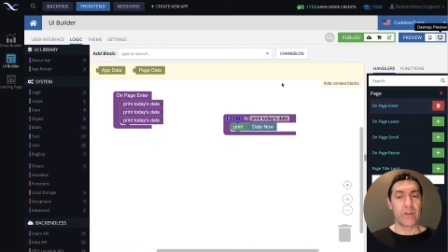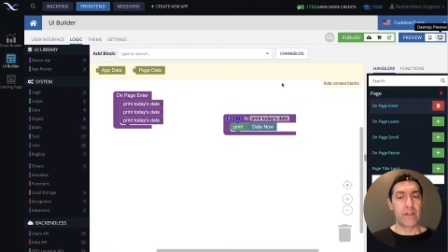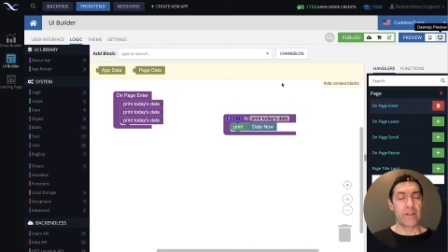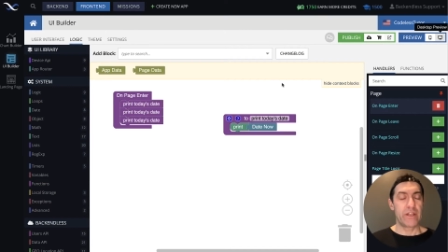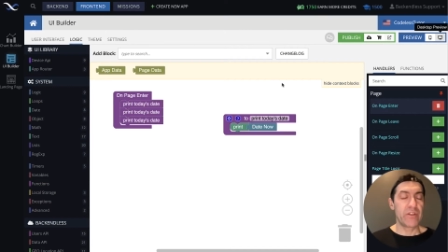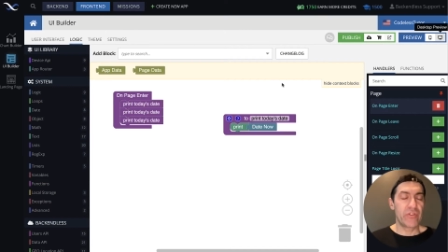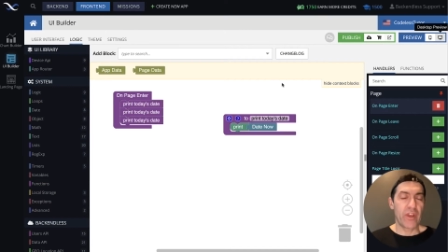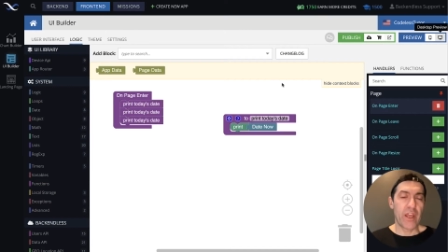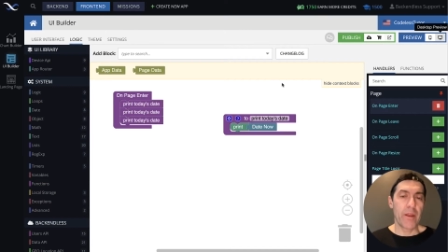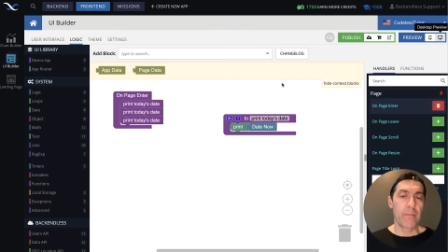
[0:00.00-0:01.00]
And let's
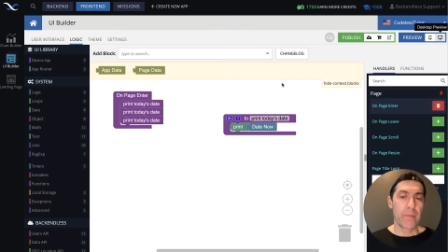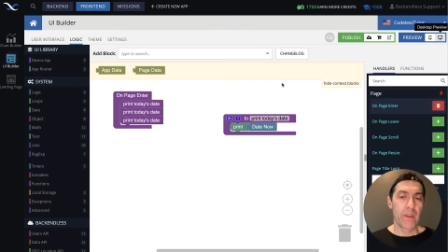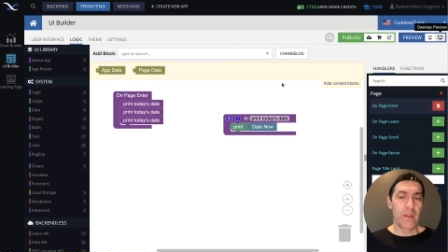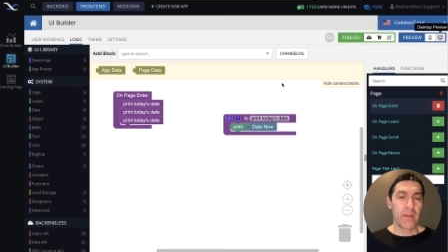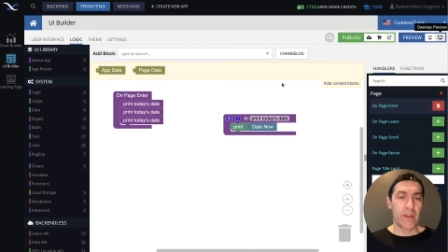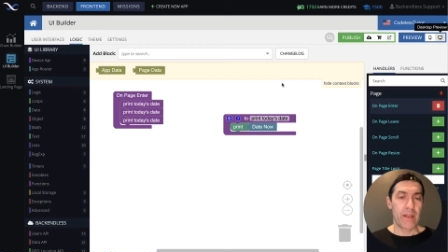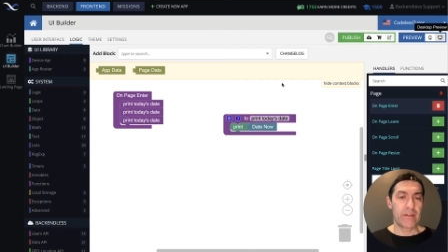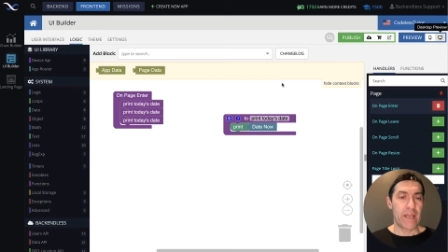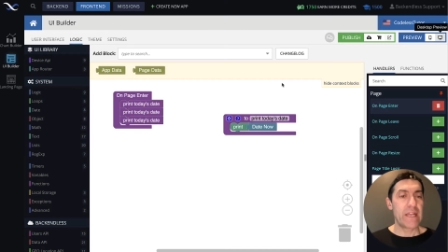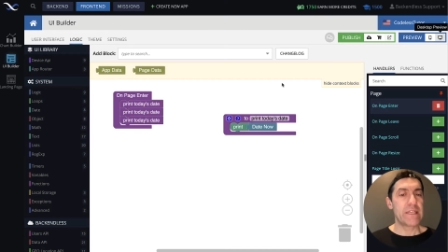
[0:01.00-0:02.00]
say that
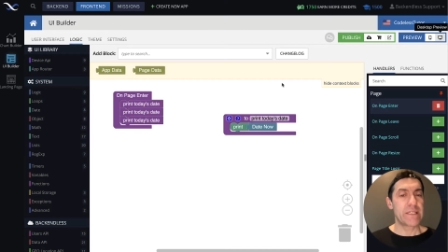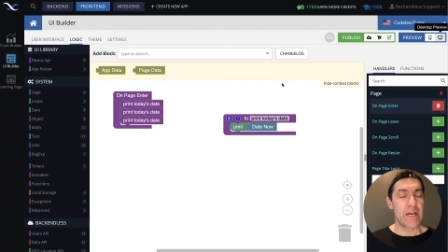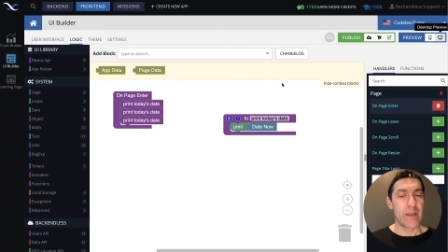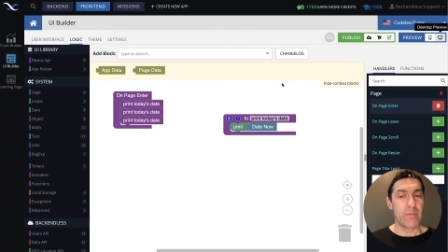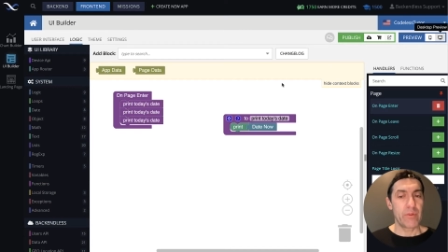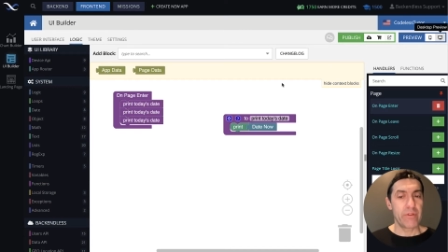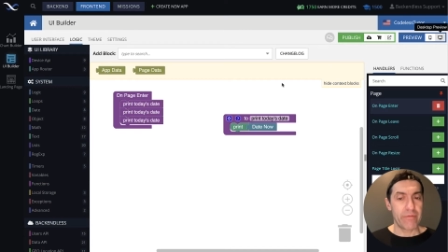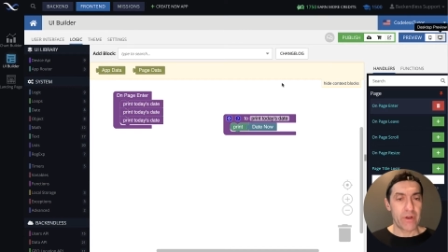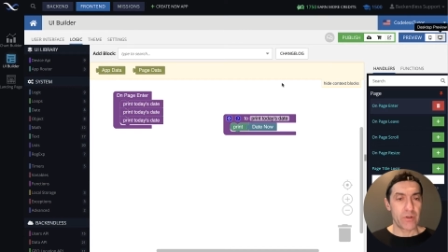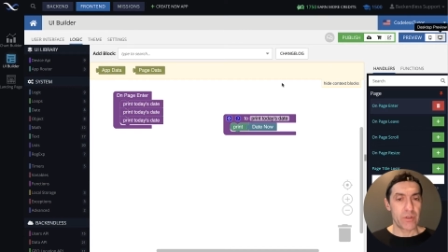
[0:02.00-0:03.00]
anytime the
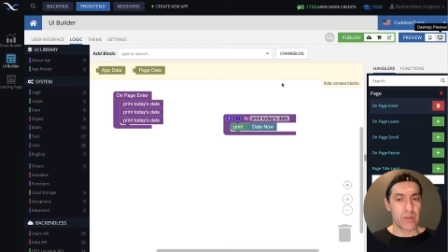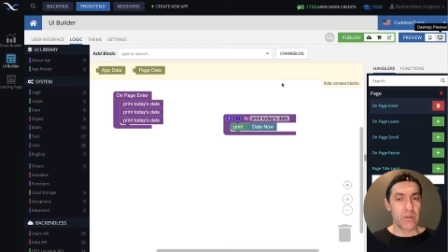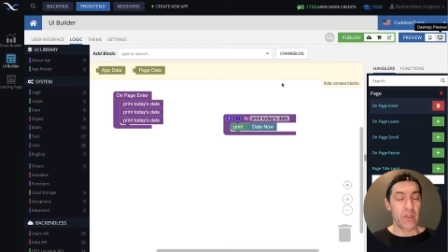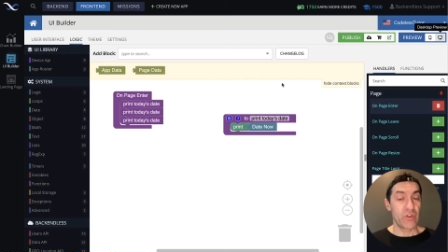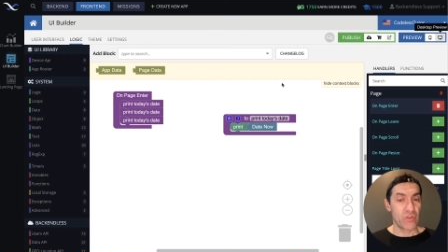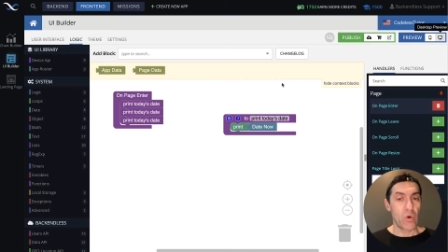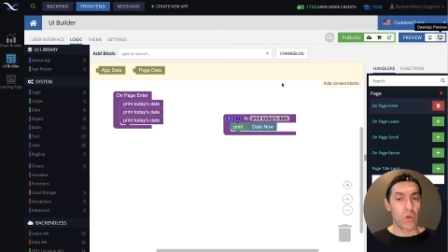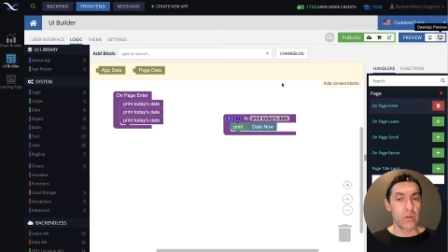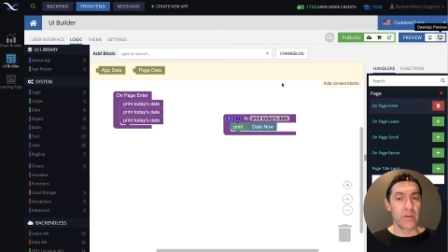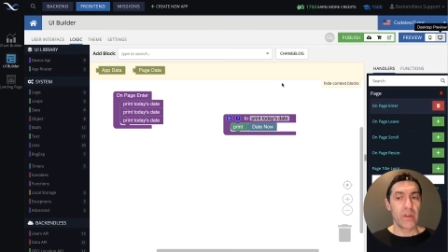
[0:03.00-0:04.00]
function is
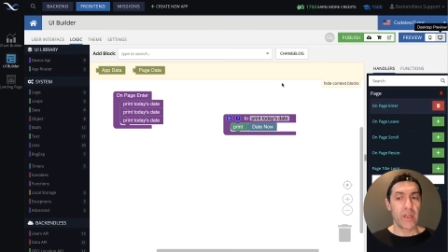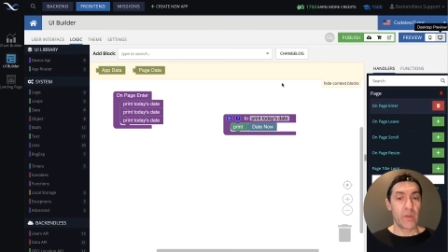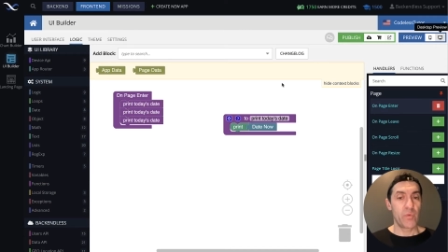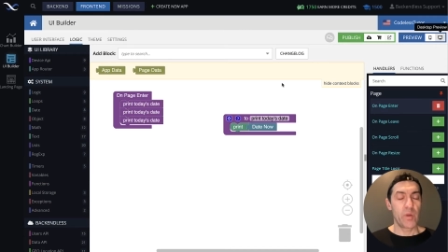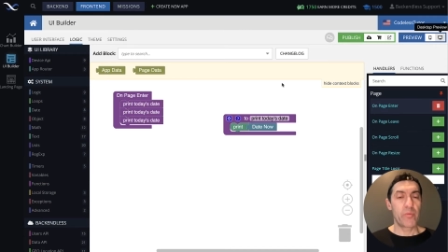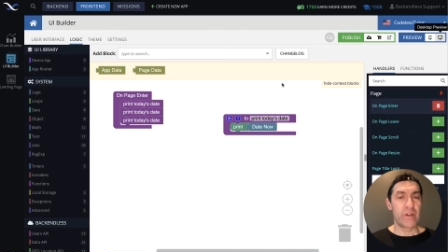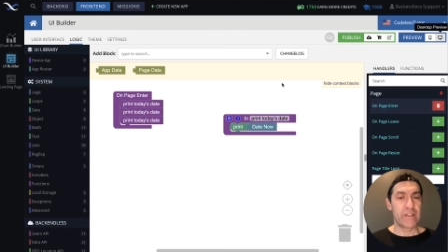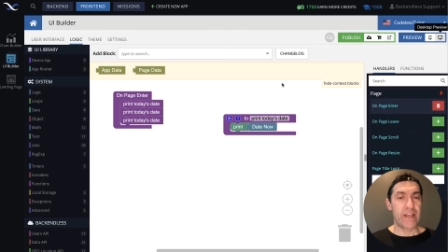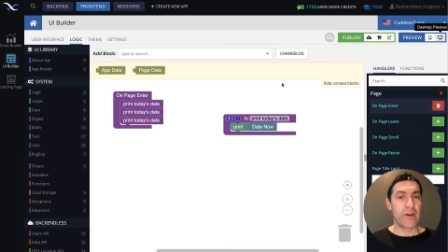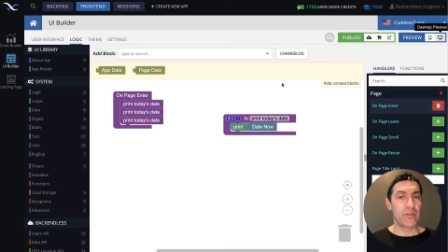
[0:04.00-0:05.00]
called, it will print
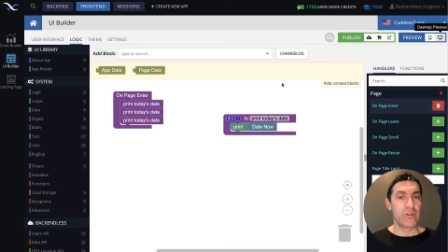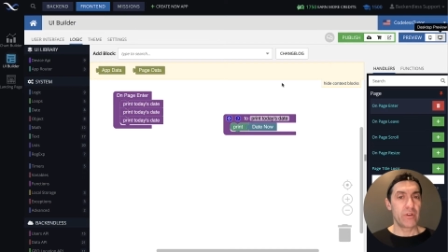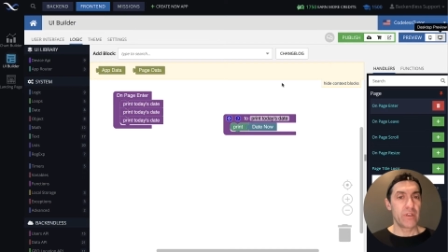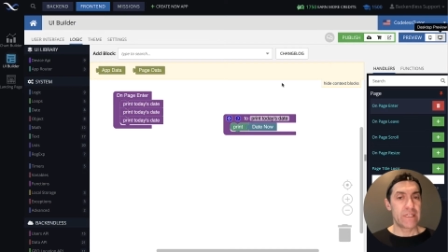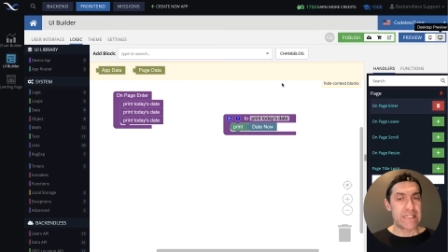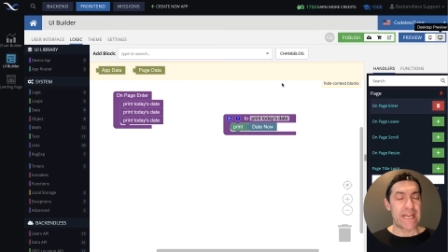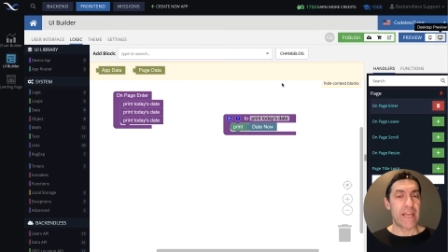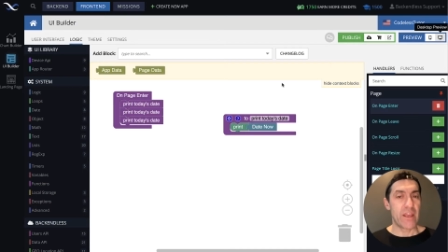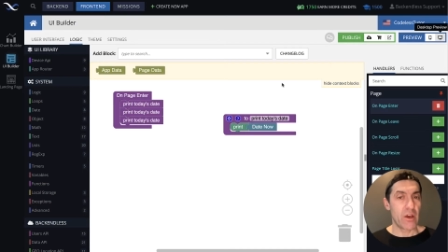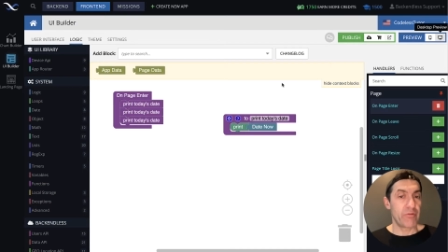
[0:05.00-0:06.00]
out
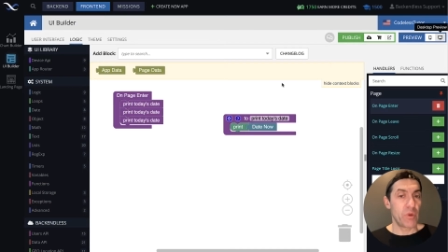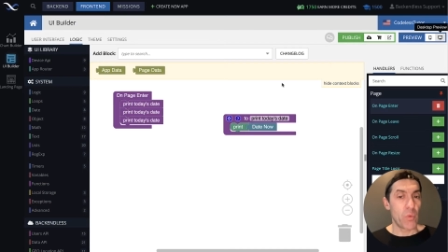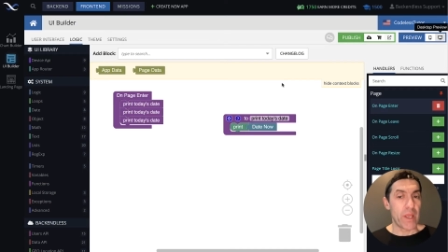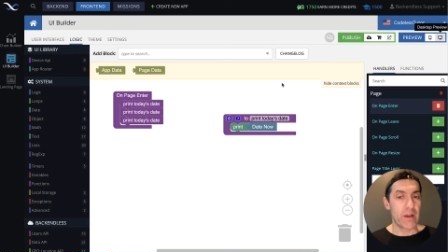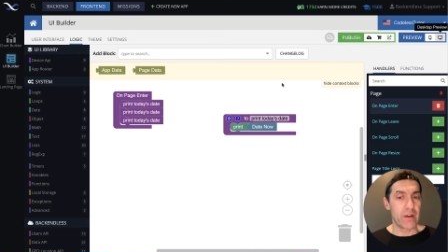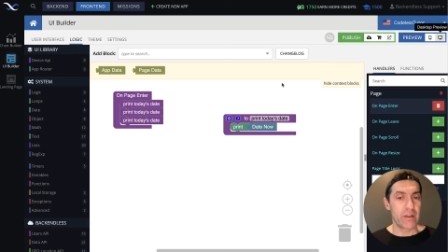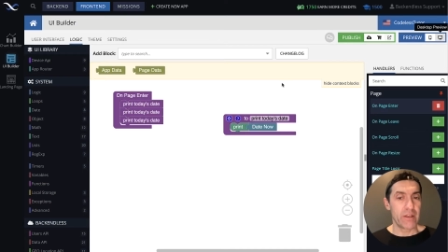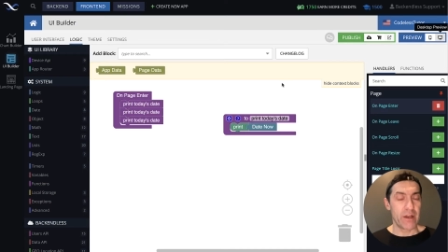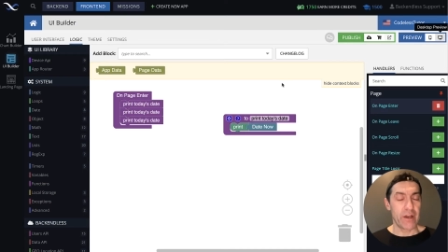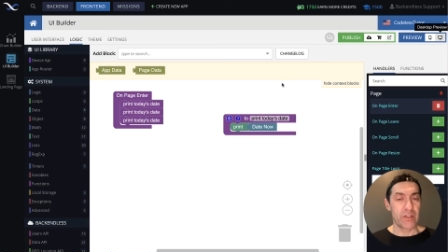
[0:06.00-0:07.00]
day of the week that
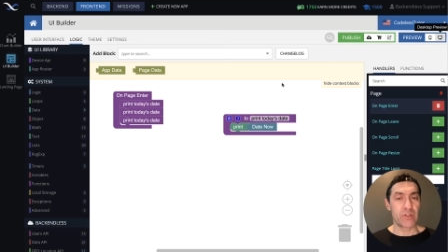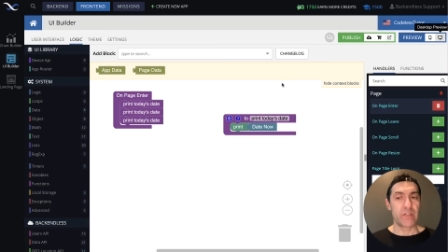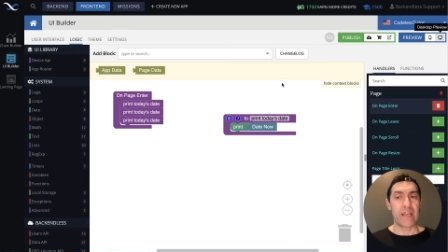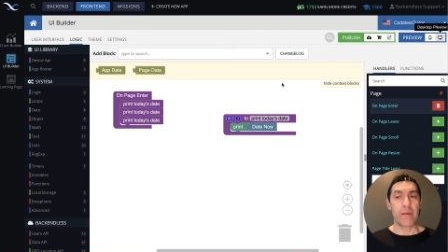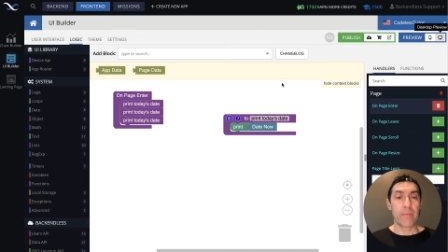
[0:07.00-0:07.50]
it is today.